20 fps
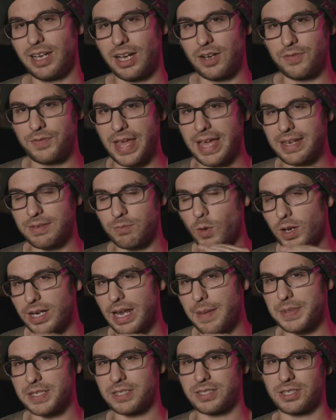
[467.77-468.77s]
of that
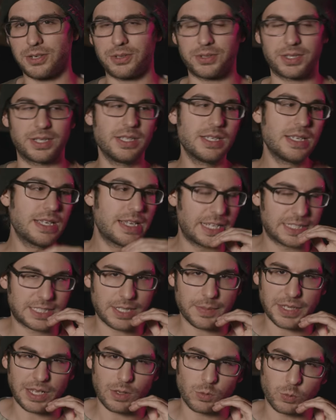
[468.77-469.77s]
one episode
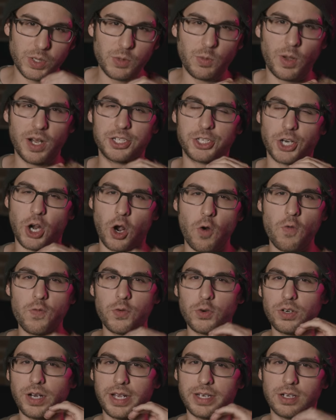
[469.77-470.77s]
is something I'll rewatch
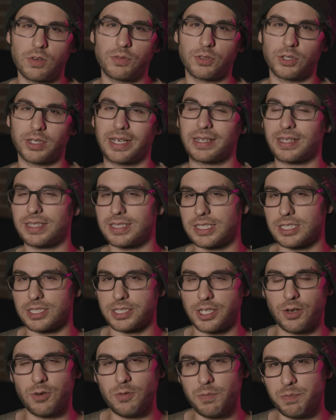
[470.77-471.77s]
over and over again because it's
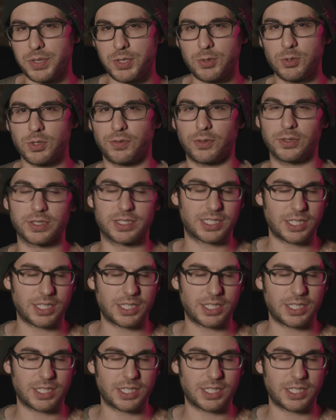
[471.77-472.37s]
so beautiful.